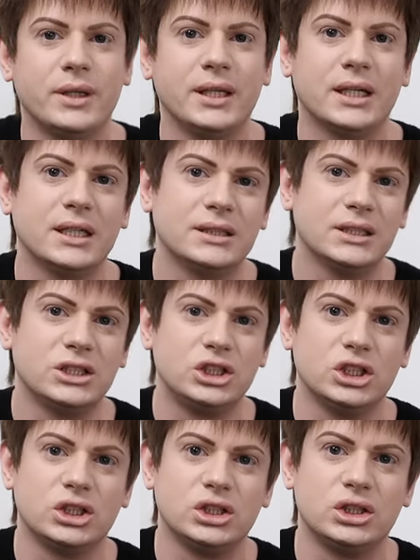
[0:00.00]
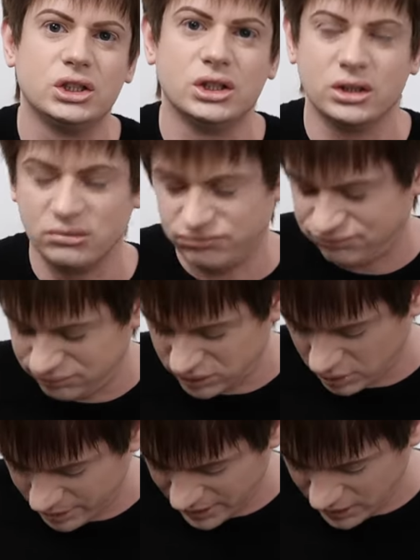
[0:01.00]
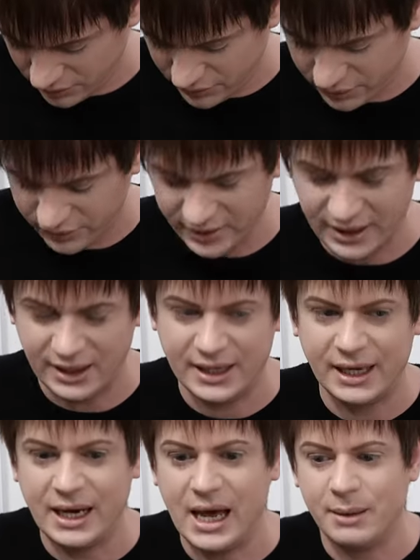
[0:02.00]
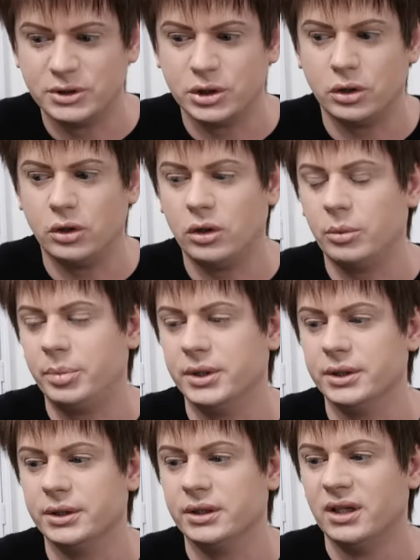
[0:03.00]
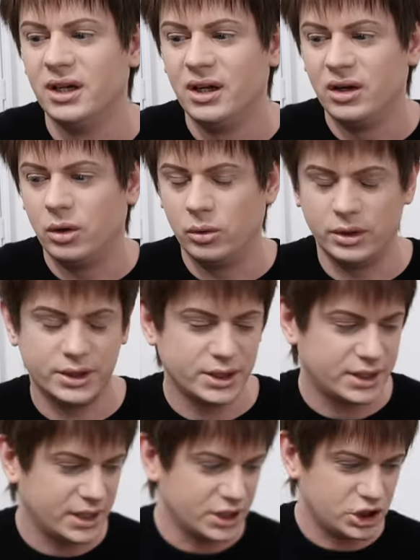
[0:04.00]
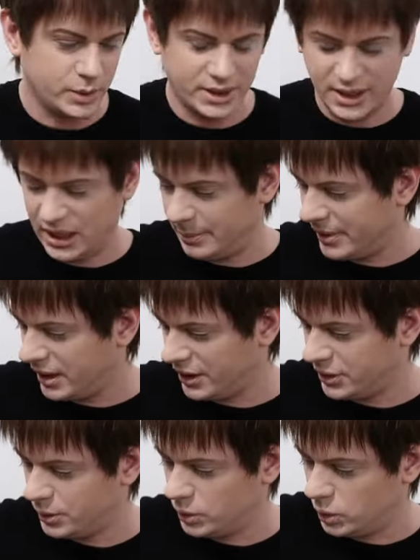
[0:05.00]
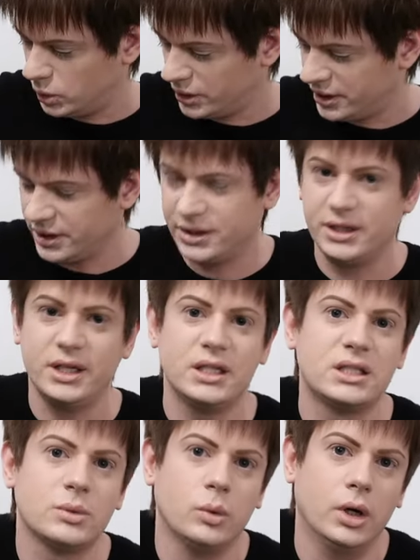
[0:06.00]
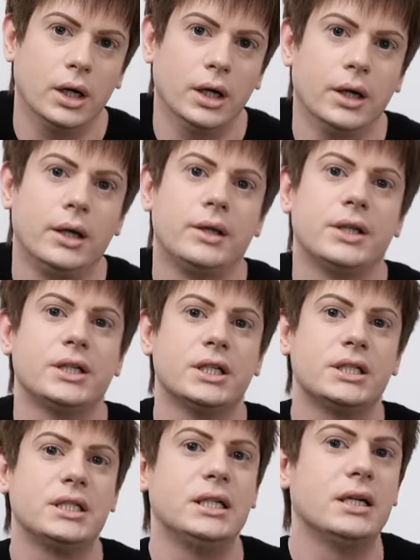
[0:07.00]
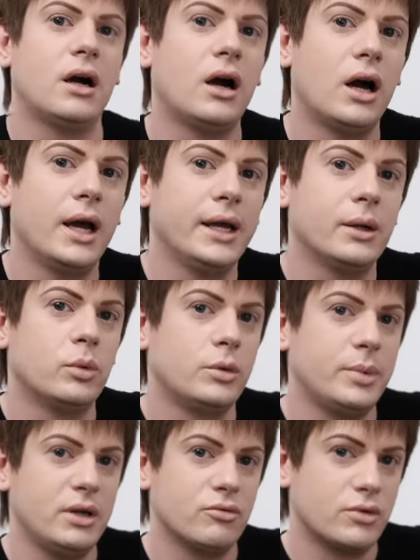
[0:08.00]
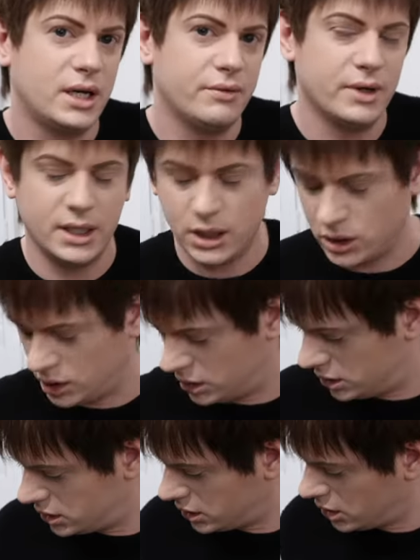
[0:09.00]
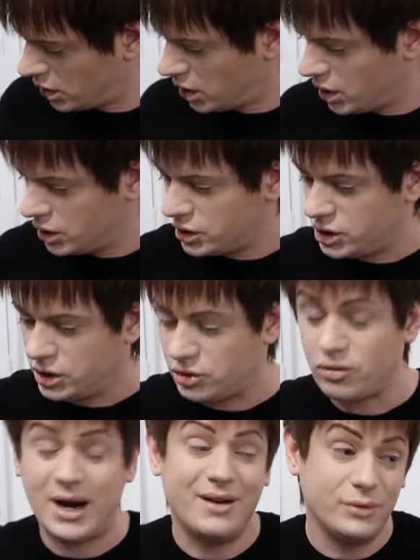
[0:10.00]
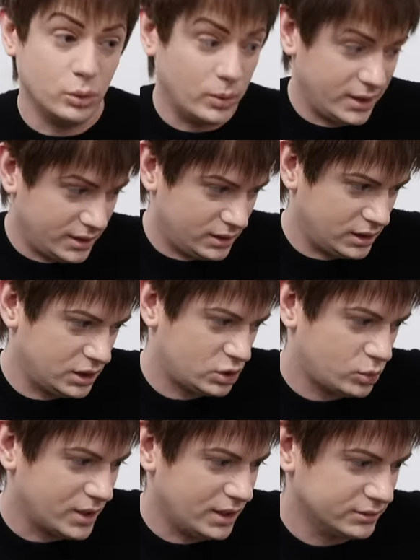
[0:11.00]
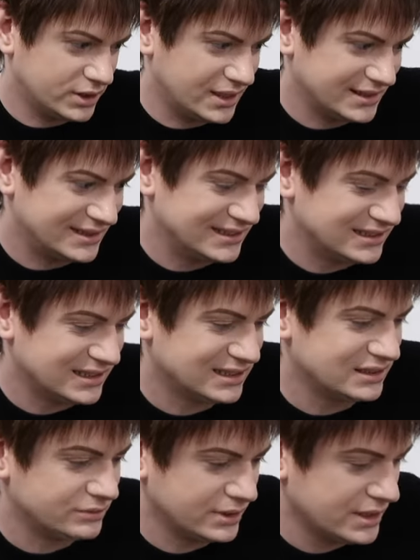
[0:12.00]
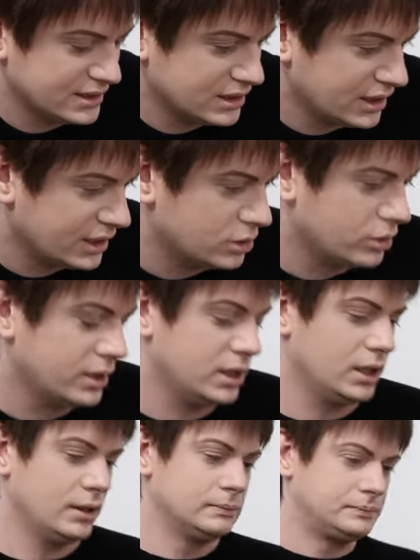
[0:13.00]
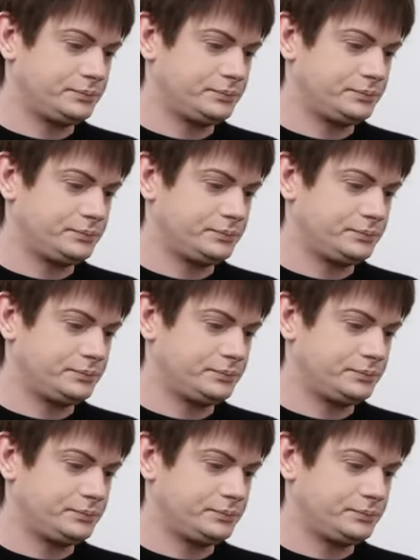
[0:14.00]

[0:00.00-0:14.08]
with it because it's just not big enough to fit like a laptop and all of the things you would need. But I thought that this one, the 39, would be really, really good to travel with as well. So that's another reason that I got it.